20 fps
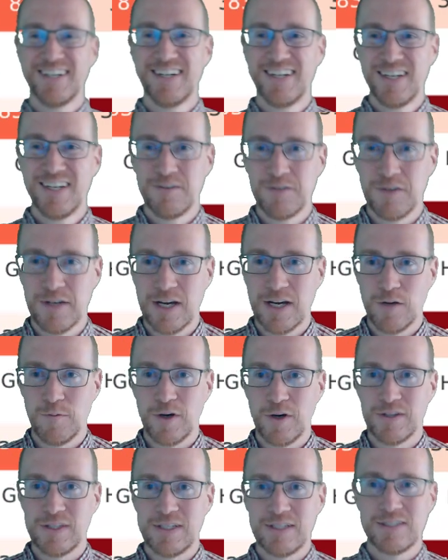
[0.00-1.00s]
you care
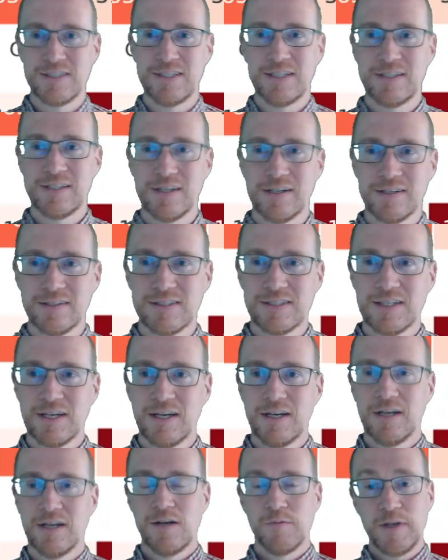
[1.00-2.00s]
about these details.
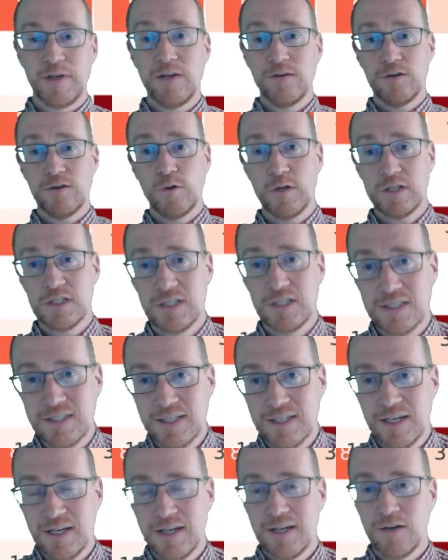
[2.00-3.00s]
But now the question is,
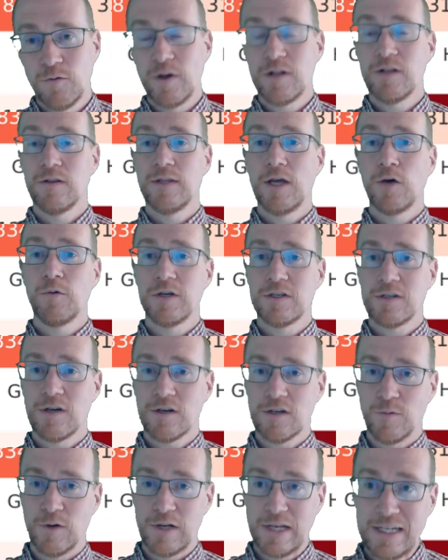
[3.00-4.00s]
well, now we talked
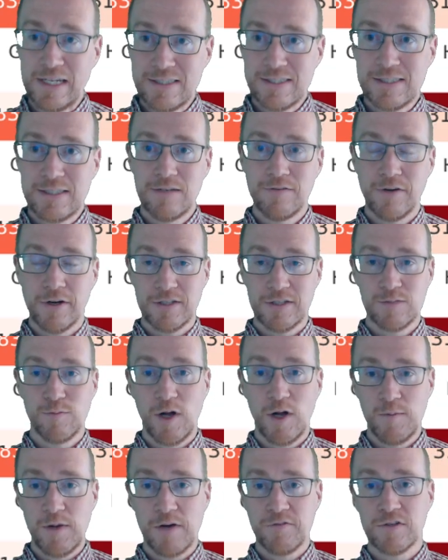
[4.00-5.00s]
about latency, very small
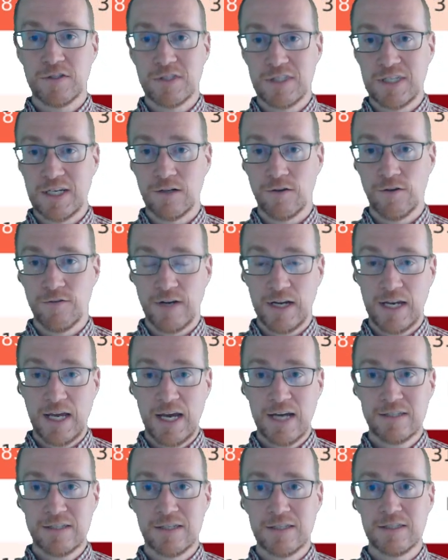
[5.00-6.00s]
buffers, single thread
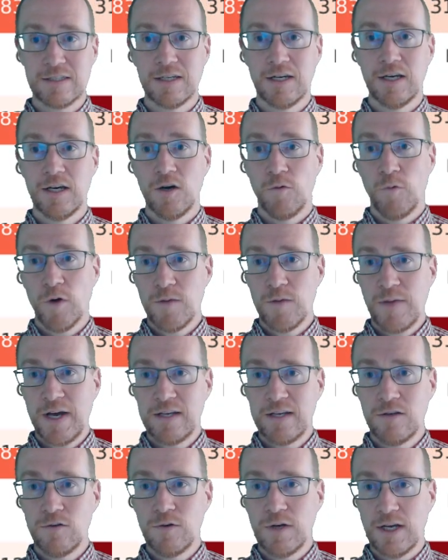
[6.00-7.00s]
access. What am I
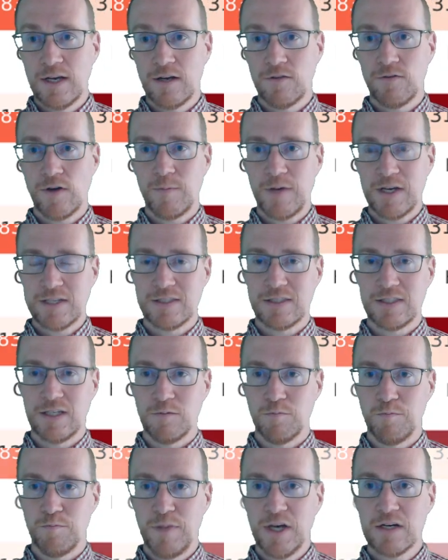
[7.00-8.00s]
doing if I'm
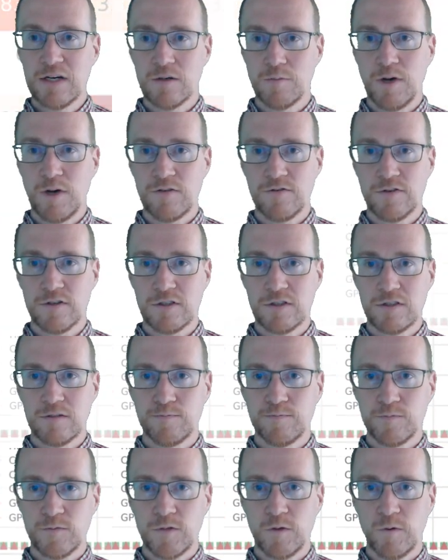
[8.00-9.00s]
accessing bigger buffers?
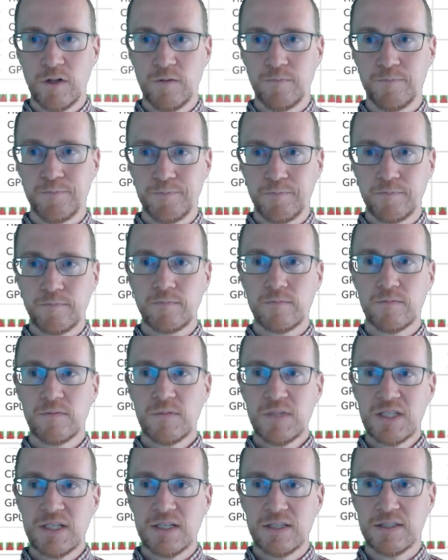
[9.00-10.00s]
Well,
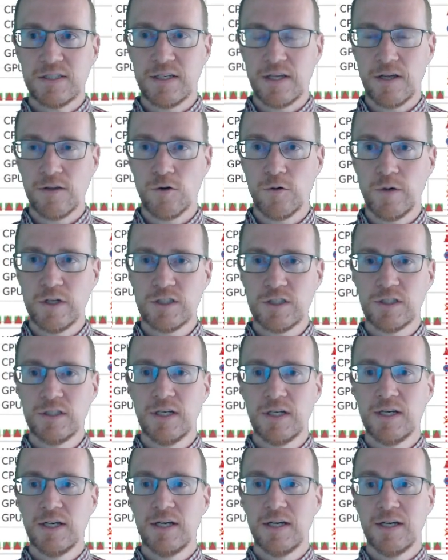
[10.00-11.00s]
it's another question.
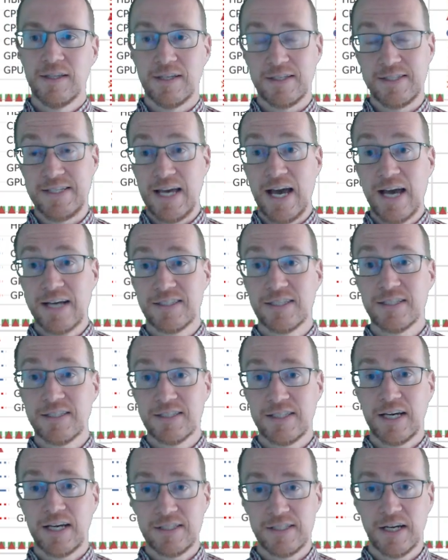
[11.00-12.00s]
Does the access
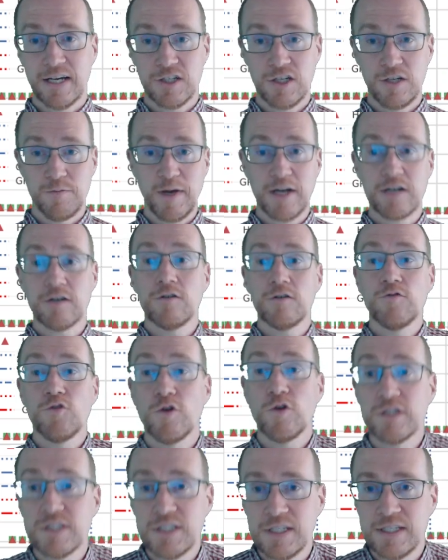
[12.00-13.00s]
size actually matter? And of
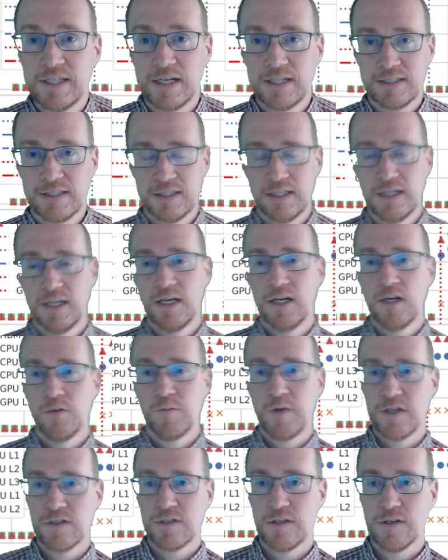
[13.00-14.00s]
course it does,
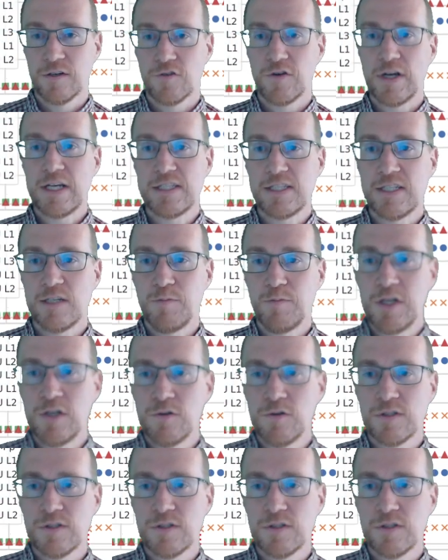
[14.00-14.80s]
because on a Grace CPU, it's a